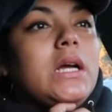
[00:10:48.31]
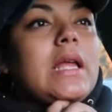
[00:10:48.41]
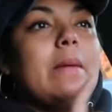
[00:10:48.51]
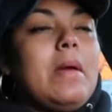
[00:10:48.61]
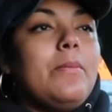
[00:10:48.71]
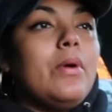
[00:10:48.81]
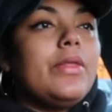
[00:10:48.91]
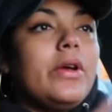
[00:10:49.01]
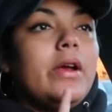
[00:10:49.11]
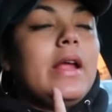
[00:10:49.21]
get my
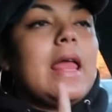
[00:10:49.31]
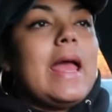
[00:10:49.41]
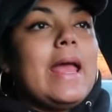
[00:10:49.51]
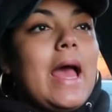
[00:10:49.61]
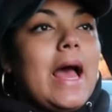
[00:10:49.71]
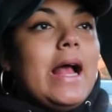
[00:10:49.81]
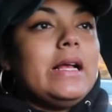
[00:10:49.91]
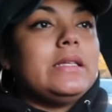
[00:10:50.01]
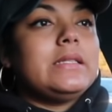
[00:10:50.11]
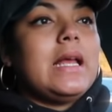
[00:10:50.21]
brother, get
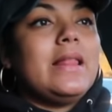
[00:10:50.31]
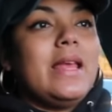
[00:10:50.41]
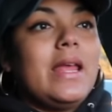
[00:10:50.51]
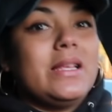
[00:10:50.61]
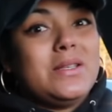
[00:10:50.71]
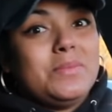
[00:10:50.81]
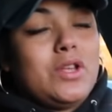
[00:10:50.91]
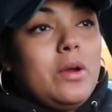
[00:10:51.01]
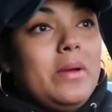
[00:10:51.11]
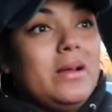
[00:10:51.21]
gas, and then get some
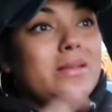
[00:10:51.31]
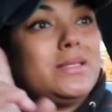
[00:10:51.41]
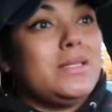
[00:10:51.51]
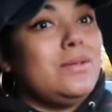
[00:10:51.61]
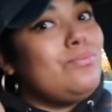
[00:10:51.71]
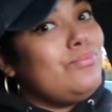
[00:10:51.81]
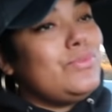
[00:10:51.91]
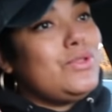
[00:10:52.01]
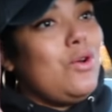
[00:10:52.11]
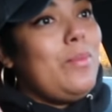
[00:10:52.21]
Starbucks.
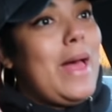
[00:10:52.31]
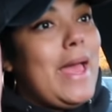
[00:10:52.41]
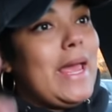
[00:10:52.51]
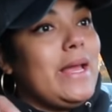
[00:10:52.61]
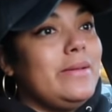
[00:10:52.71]
So bye.